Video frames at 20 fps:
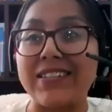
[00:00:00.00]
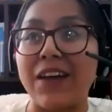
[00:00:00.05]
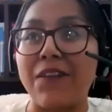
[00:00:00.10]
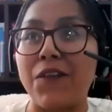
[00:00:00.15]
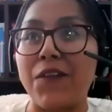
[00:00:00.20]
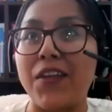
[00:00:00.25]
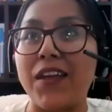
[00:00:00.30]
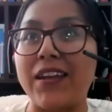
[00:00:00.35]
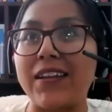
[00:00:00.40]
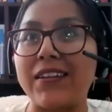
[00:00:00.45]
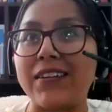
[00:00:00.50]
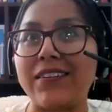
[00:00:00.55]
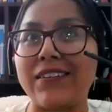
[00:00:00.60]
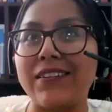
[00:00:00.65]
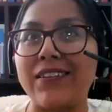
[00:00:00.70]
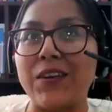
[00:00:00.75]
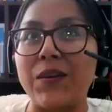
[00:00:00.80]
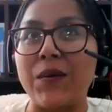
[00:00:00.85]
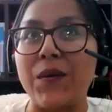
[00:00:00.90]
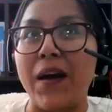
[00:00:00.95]
I feel like
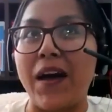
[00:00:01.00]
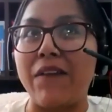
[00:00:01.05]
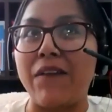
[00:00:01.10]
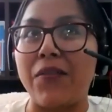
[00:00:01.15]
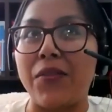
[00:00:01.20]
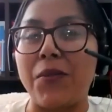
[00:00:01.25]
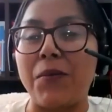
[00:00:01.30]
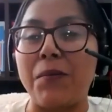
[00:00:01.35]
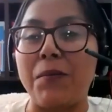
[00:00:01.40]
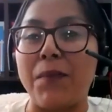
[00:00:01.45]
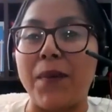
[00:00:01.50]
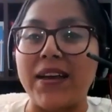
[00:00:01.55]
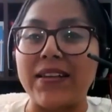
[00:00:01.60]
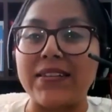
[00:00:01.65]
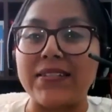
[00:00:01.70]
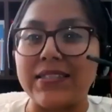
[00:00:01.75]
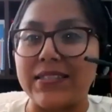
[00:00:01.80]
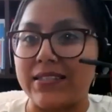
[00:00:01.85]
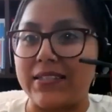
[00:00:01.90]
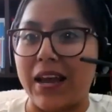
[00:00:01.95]
you have the
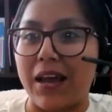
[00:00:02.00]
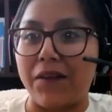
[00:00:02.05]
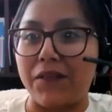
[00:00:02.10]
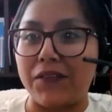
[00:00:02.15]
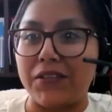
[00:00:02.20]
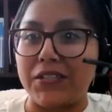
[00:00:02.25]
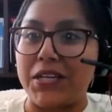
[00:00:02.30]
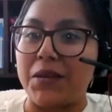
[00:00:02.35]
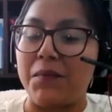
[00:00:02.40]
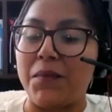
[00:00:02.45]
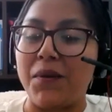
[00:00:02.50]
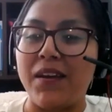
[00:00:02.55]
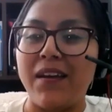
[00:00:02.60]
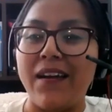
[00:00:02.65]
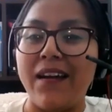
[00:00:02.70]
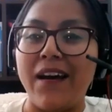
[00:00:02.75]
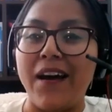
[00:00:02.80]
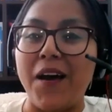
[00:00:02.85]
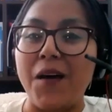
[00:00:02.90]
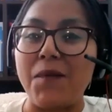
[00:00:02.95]
best staff team.
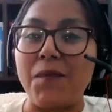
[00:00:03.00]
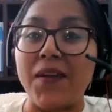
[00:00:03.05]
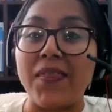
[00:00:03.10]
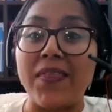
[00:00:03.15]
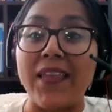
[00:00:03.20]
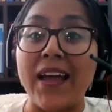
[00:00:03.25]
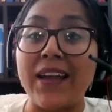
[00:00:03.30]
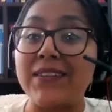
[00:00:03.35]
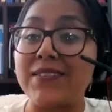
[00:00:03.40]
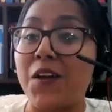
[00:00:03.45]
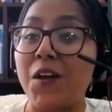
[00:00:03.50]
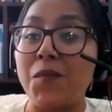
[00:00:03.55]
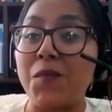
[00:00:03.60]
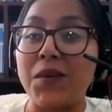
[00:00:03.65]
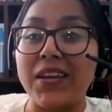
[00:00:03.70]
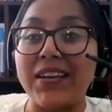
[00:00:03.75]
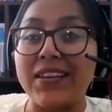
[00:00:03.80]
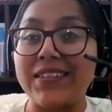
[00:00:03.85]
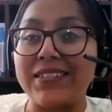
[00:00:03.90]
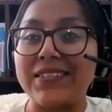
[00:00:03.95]
And that's all
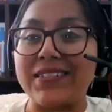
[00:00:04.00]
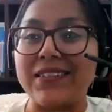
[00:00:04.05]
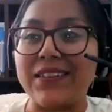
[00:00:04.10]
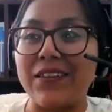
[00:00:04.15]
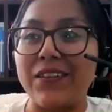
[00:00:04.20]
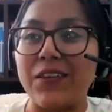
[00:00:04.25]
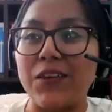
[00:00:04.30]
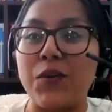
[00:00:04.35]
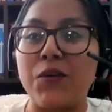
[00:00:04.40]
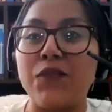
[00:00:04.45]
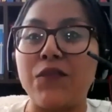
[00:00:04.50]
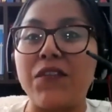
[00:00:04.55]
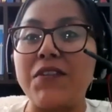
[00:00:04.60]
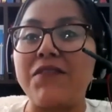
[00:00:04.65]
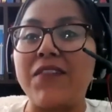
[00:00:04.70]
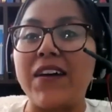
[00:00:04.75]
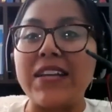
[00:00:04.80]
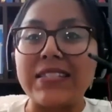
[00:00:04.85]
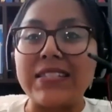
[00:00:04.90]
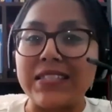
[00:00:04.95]
because you've
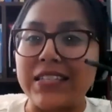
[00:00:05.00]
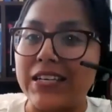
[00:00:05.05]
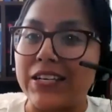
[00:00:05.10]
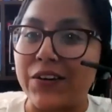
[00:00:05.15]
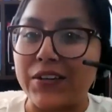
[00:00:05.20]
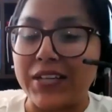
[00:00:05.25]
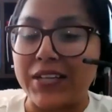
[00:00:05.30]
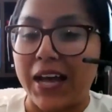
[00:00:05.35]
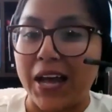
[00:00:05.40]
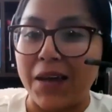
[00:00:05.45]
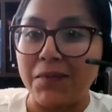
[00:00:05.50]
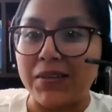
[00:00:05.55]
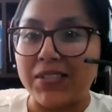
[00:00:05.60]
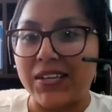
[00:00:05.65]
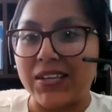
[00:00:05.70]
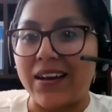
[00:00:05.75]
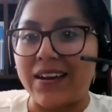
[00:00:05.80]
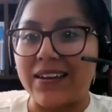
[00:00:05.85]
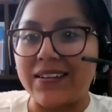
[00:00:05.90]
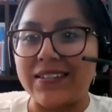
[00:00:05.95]
invested your time
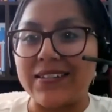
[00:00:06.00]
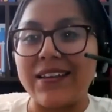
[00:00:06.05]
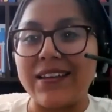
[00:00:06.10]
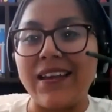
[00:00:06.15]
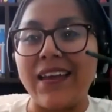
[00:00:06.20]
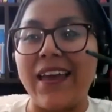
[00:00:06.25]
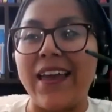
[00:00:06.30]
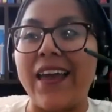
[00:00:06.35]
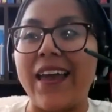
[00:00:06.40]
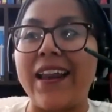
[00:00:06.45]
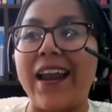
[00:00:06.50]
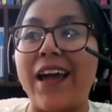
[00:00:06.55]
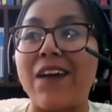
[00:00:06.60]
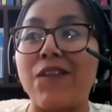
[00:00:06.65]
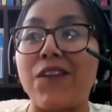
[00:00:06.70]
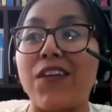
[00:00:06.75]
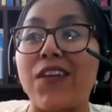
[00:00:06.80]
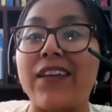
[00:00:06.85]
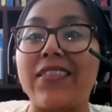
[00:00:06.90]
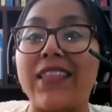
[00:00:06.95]
into us. And I
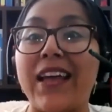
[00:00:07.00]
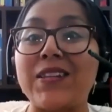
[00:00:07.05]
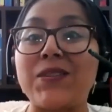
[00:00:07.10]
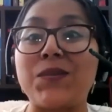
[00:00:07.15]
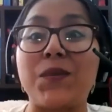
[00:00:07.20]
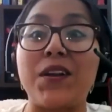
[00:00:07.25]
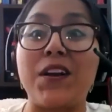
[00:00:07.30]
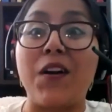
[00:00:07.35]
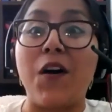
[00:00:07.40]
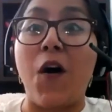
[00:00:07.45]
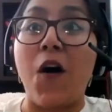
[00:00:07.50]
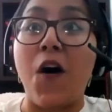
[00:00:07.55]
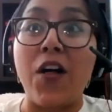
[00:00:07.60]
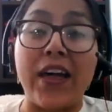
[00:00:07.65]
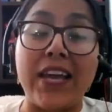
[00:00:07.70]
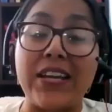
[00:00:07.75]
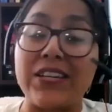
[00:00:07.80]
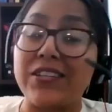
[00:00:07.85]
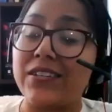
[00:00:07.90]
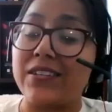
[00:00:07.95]
feel like that's what all
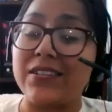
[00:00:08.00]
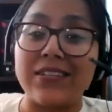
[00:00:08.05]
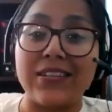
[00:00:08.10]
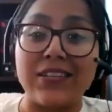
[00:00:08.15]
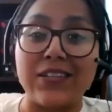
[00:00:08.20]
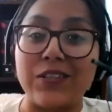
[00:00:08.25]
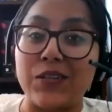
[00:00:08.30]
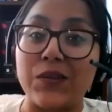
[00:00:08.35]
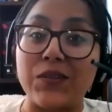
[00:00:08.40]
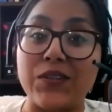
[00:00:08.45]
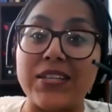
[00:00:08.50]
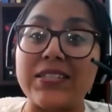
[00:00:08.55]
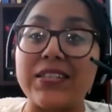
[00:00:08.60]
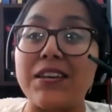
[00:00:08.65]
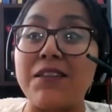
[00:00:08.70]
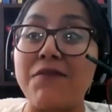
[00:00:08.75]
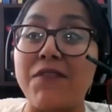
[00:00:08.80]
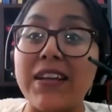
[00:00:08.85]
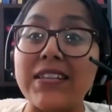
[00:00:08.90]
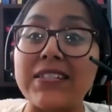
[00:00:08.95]
agents need to do. Just
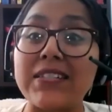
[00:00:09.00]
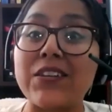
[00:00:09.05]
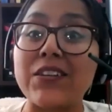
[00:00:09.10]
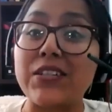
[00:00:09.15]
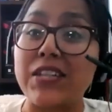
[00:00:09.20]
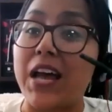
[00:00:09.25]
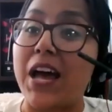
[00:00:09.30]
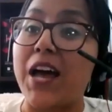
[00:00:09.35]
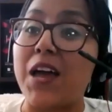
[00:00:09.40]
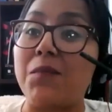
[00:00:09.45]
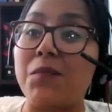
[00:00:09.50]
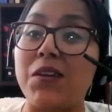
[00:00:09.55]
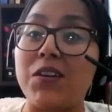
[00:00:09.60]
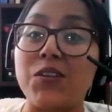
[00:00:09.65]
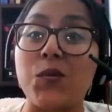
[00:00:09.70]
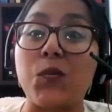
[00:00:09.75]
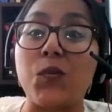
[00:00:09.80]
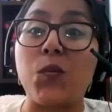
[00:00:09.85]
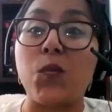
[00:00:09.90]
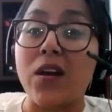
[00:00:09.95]
invest their time
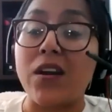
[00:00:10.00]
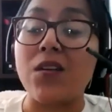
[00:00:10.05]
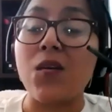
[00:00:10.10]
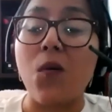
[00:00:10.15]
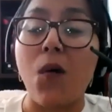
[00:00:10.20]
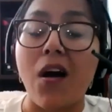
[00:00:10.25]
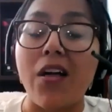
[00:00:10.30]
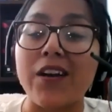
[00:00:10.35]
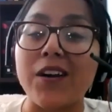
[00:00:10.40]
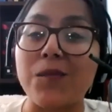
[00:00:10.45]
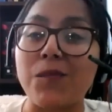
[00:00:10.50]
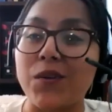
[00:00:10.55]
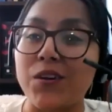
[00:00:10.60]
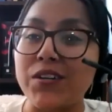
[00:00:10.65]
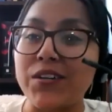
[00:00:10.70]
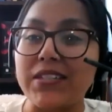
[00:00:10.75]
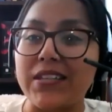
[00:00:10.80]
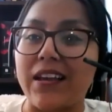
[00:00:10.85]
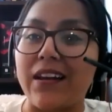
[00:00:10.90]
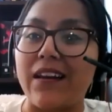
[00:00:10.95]
into one quality
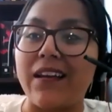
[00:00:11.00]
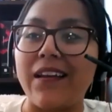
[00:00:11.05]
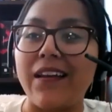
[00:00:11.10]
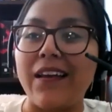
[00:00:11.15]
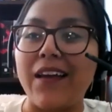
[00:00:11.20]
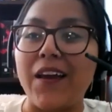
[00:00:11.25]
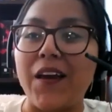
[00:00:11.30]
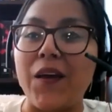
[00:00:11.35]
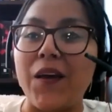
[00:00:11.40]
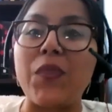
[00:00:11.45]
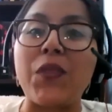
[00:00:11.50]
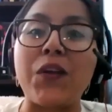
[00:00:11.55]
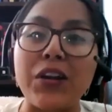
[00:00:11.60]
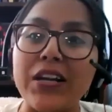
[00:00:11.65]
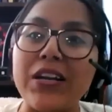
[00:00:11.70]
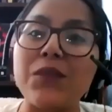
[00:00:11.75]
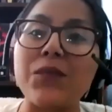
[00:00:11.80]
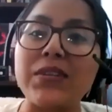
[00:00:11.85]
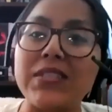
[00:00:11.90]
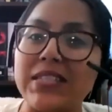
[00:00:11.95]
person and they're
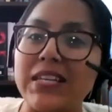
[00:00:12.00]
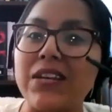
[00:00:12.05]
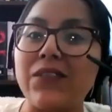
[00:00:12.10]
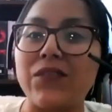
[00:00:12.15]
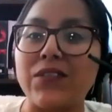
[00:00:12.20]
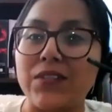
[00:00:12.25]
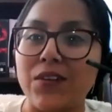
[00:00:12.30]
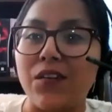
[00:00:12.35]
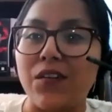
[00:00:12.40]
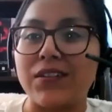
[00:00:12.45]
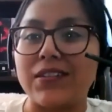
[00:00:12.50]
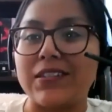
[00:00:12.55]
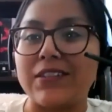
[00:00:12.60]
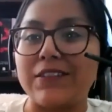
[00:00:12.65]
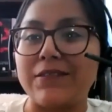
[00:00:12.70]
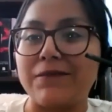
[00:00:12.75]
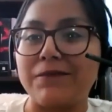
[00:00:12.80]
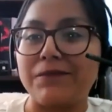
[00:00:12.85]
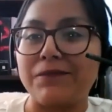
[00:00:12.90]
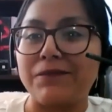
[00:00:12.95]
going to receive results.